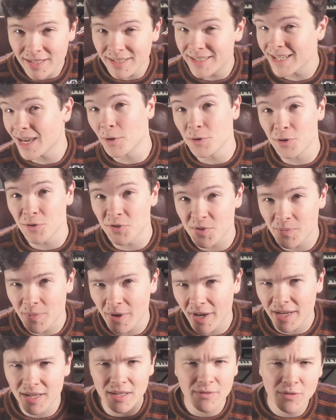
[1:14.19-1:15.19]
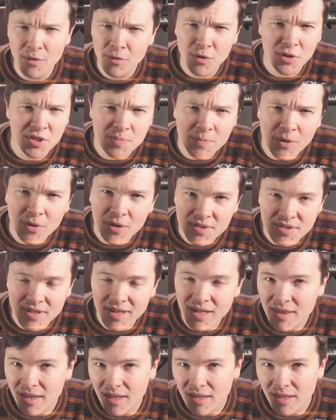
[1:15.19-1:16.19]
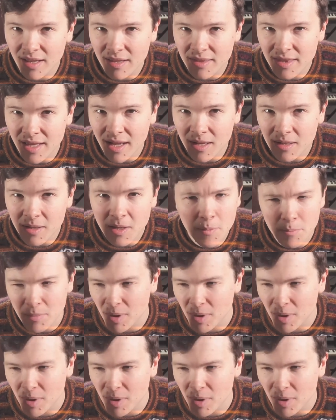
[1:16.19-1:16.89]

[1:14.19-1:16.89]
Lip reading: down your spine. Have you ever experienced anything like that?